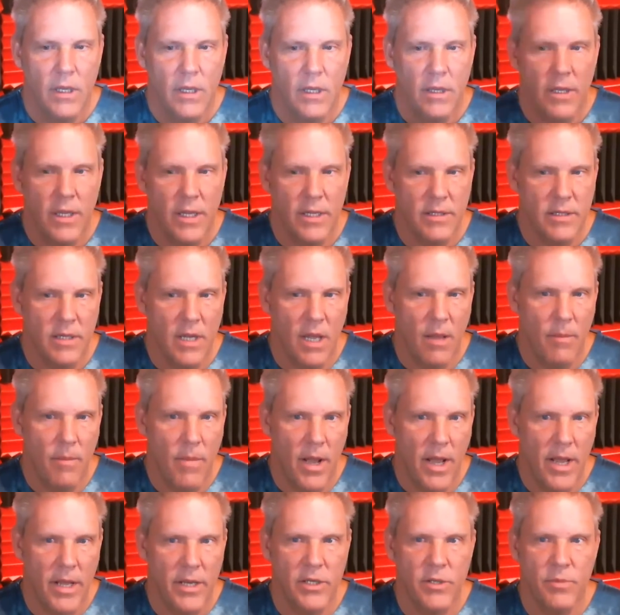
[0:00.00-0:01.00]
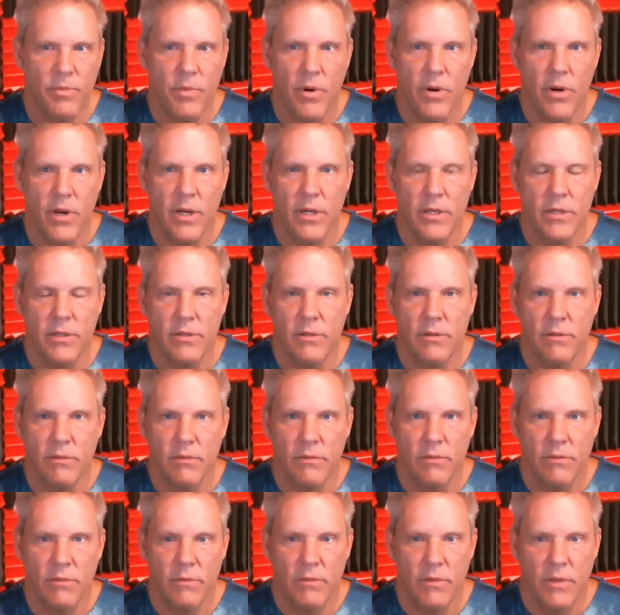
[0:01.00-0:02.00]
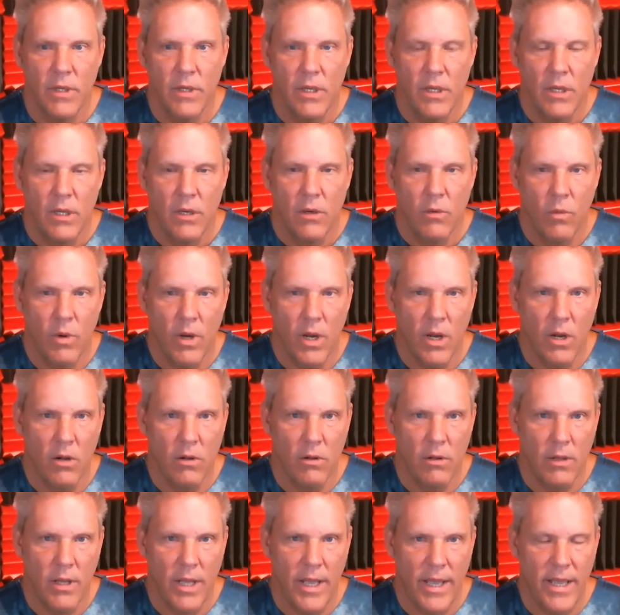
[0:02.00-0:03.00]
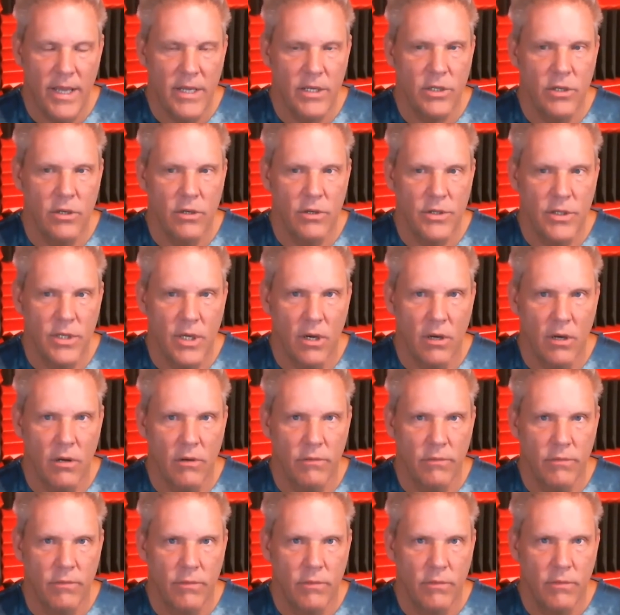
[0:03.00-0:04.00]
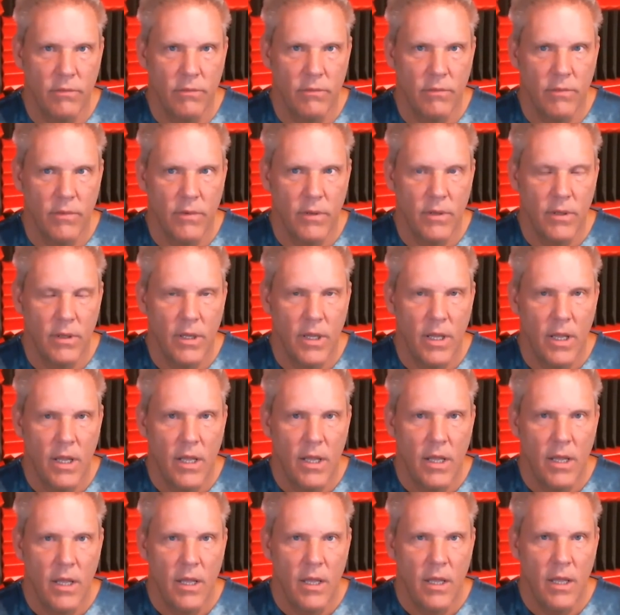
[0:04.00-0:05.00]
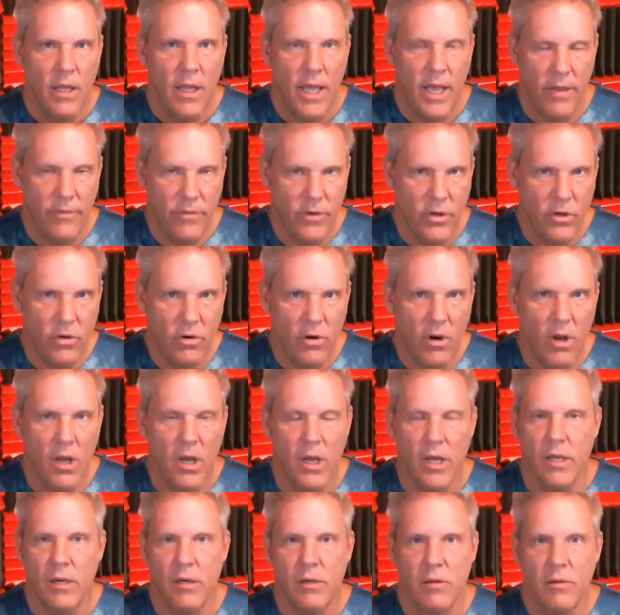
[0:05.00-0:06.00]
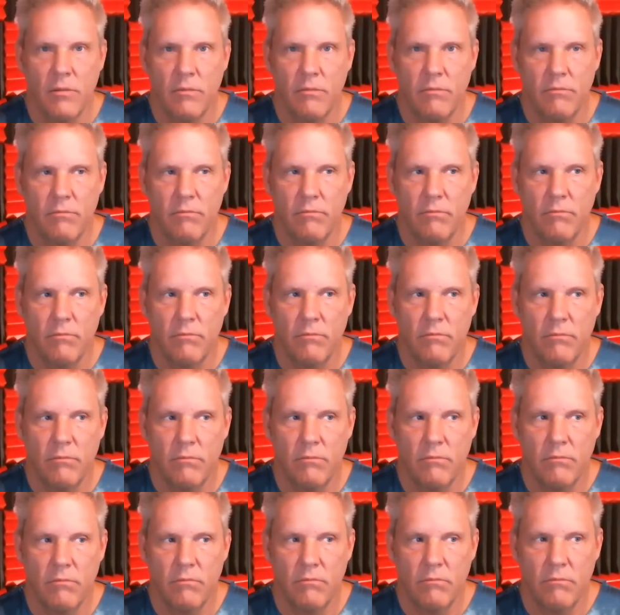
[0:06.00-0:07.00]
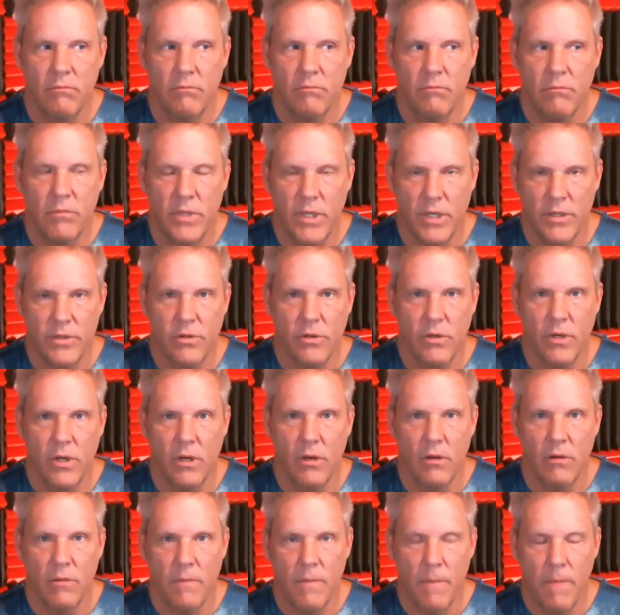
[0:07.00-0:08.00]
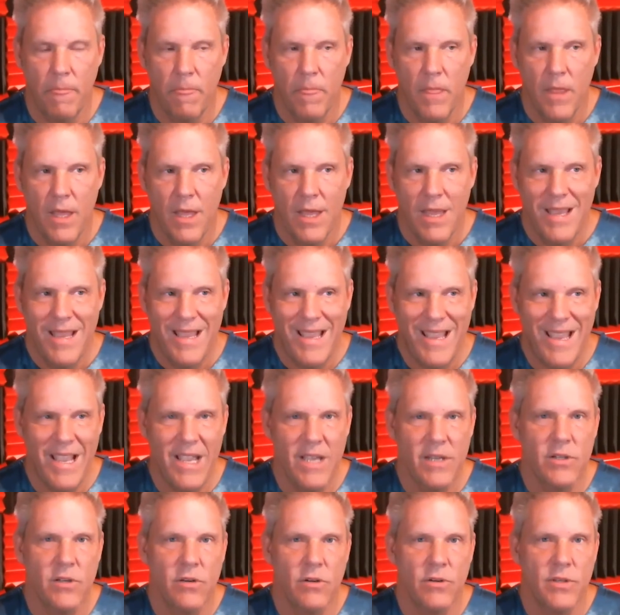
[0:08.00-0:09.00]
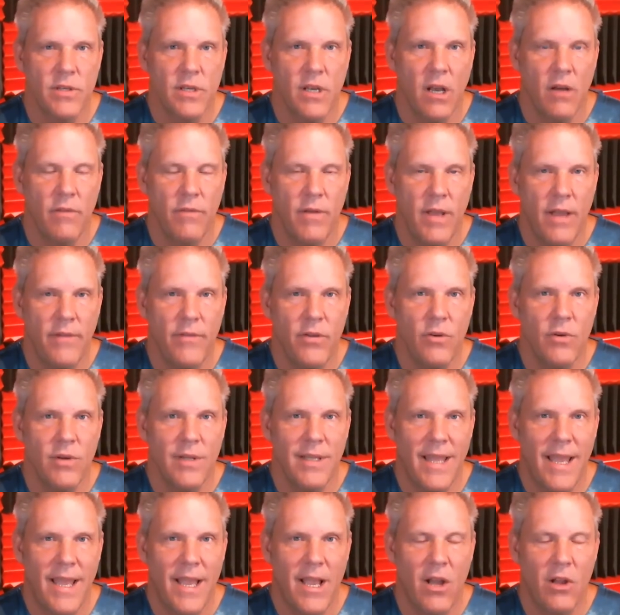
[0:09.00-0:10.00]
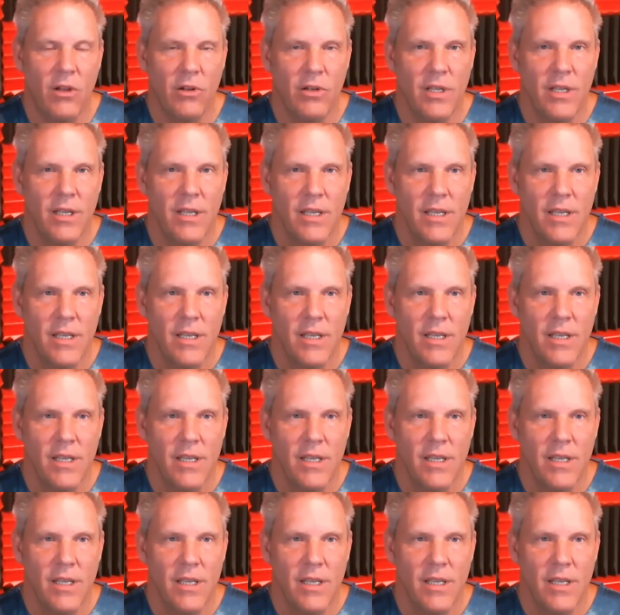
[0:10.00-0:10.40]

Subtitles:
That's not my experience. Well, ask yourself, have you cried? Yes or no? Ask yourself, have you allowed